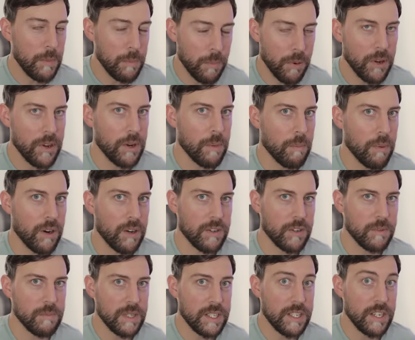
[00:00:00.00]

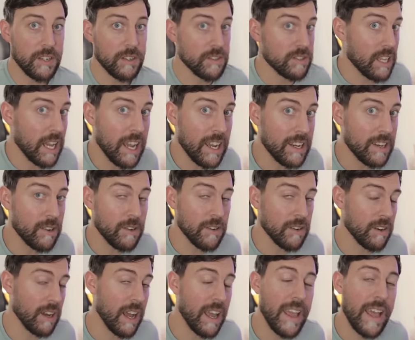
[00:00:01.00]
pre-embargoed materials. I
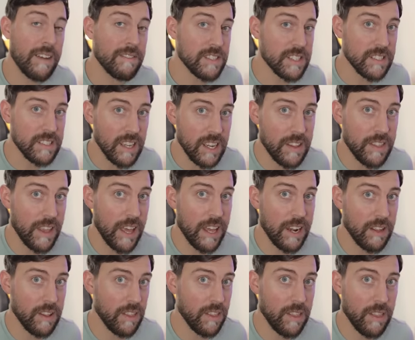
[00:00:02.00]
don't I haven't signed
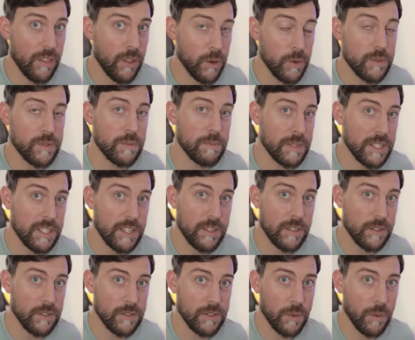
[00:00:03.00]
that those
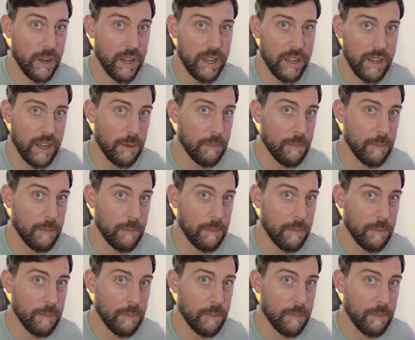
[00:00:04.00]
materials away.